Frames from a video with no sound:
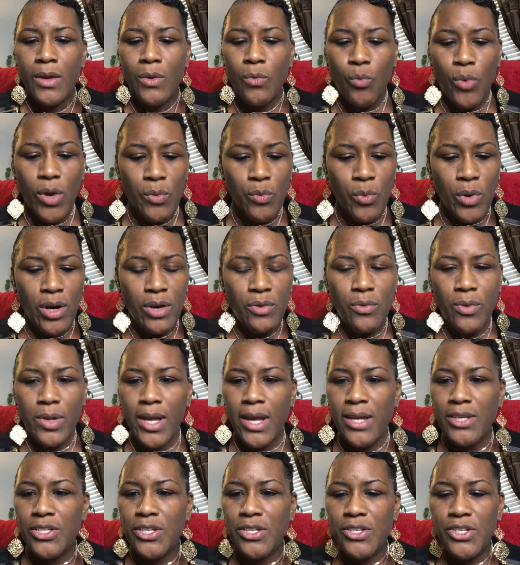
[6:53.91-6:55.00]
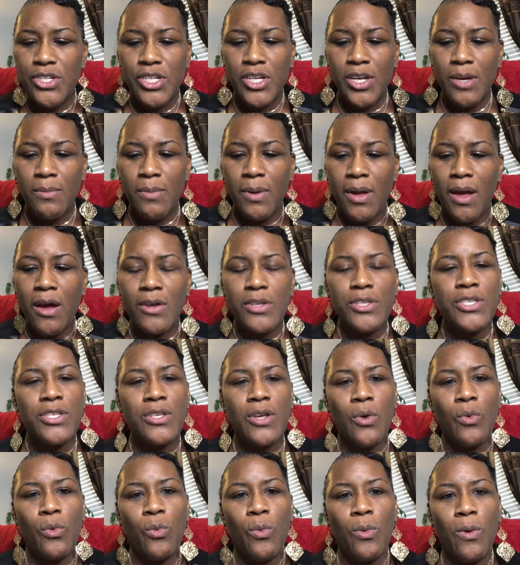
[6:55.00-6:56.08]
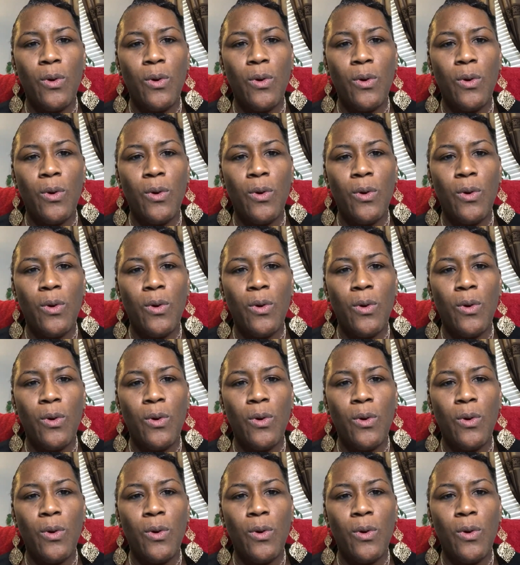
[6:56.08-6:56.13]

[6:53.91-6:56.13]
When we're in a relationship also,